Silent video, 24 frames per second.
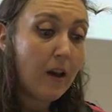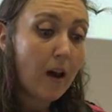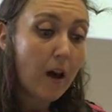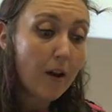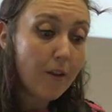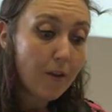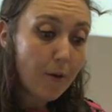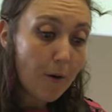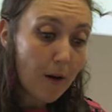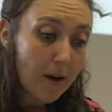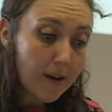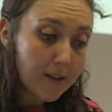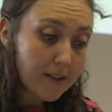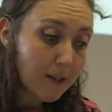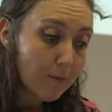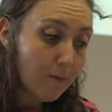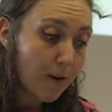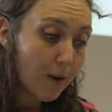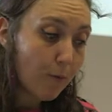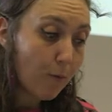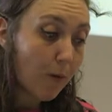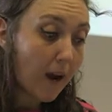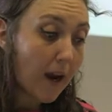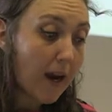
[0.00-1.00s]
Although Huxley
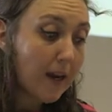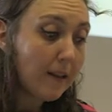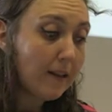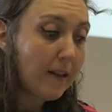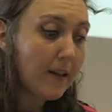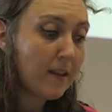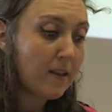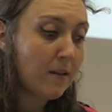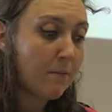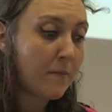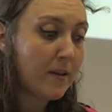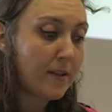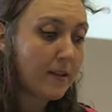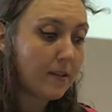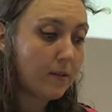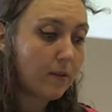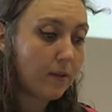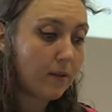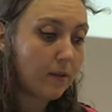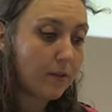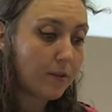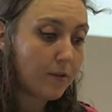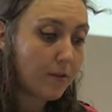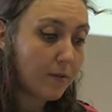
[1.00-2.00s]
read widely in the
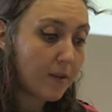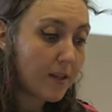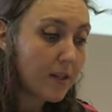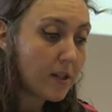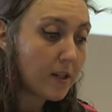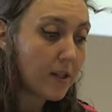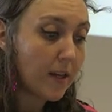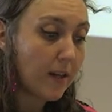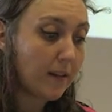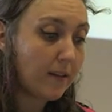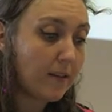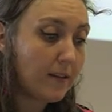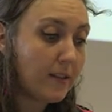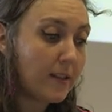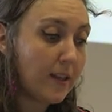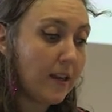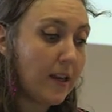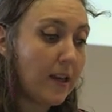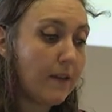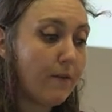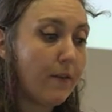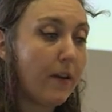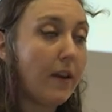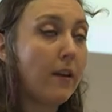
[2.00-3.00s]
mystical traditions
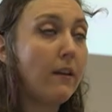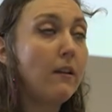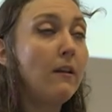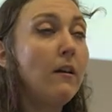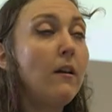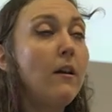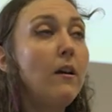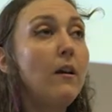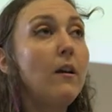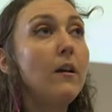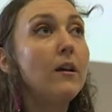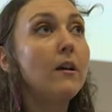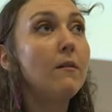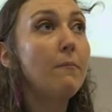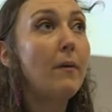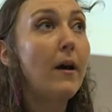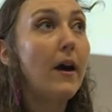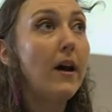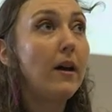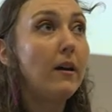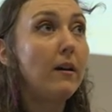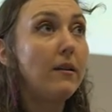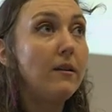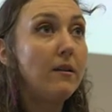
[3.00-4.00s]
and even
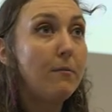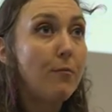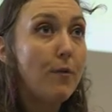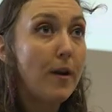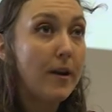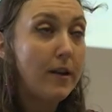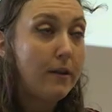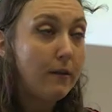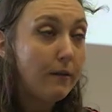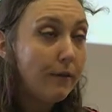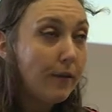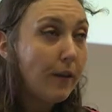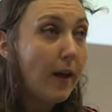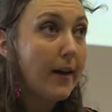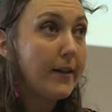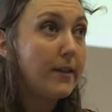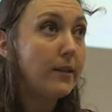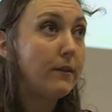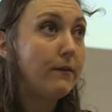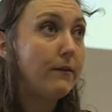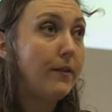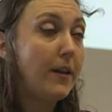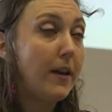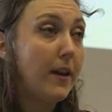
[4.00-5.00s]
compiled the perennial
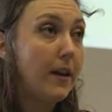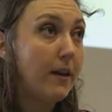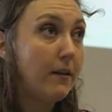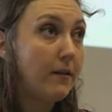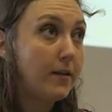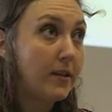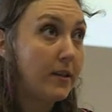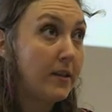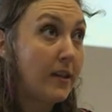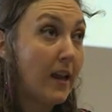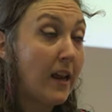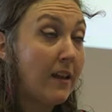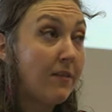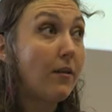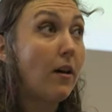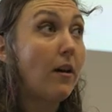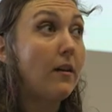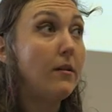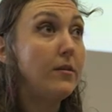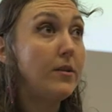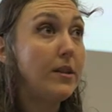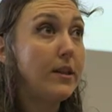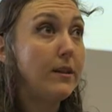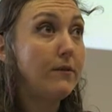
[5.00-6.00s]
philosophy, used an
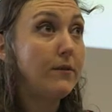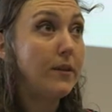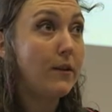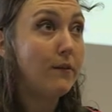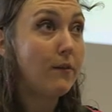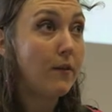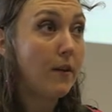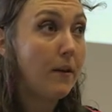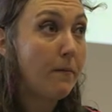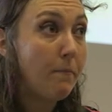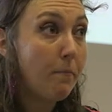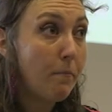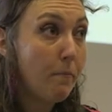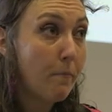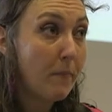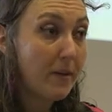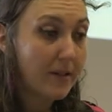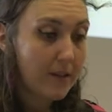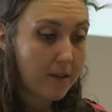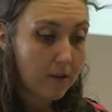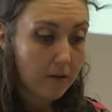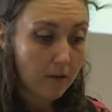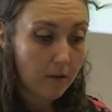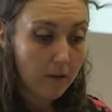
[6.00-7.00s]
anthology of different
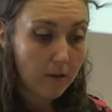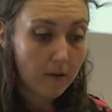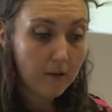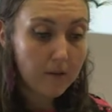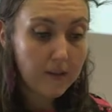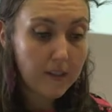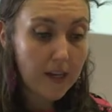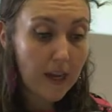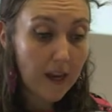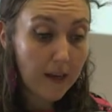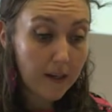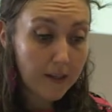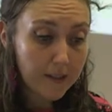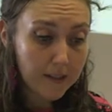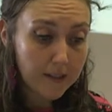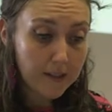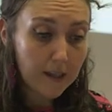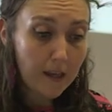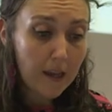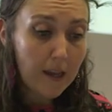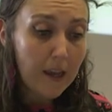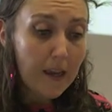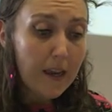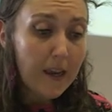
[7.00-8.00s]
mystical texts,
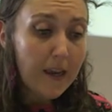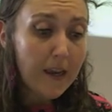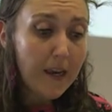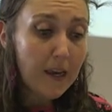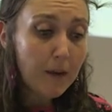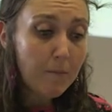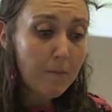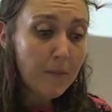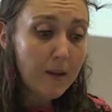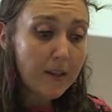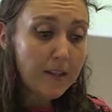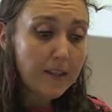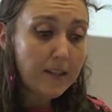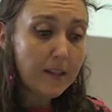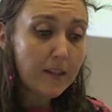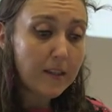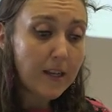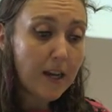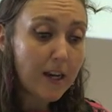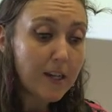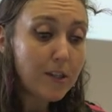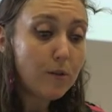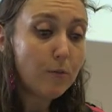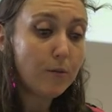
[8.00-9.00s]
he admits that
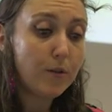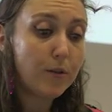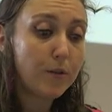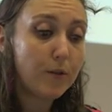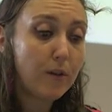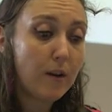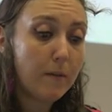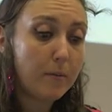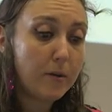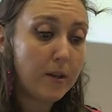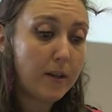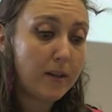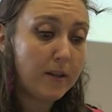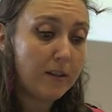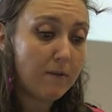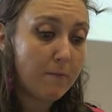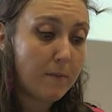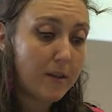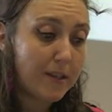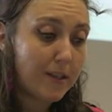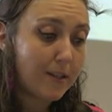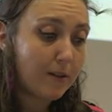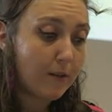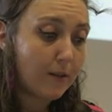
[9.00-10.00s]
textual descriptions of
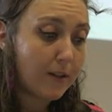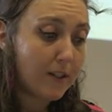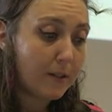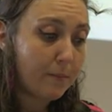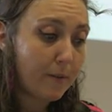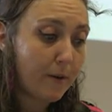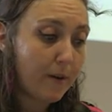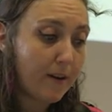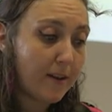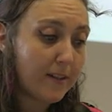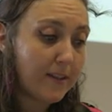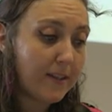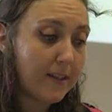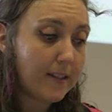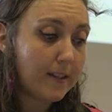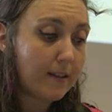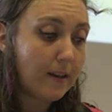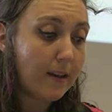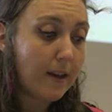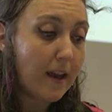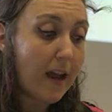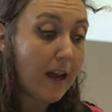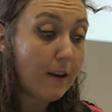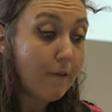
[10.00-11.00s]
mystical experiences
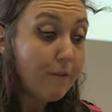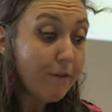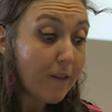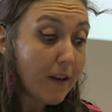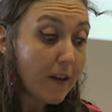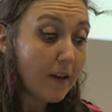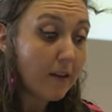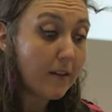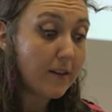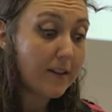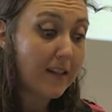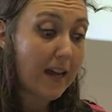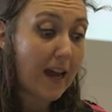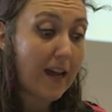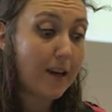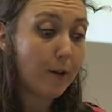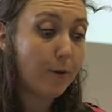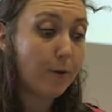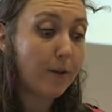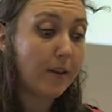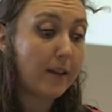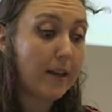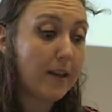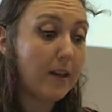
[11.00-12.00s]
had failed to
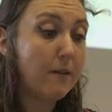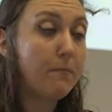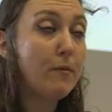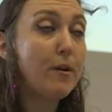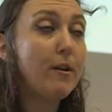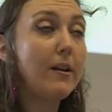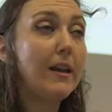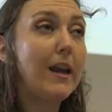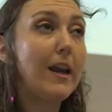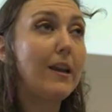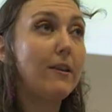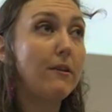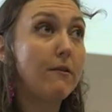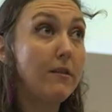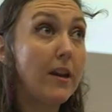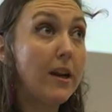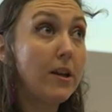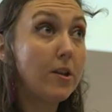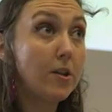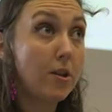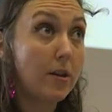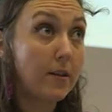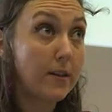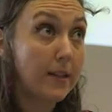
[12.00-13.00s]
adequately communicate their
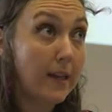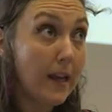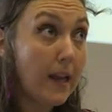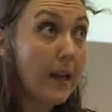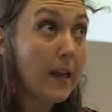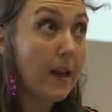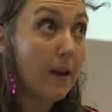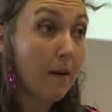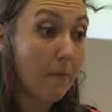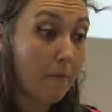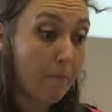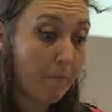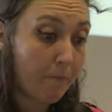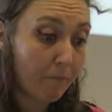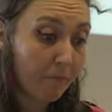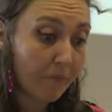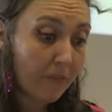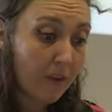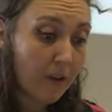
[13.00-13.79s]
nature to him.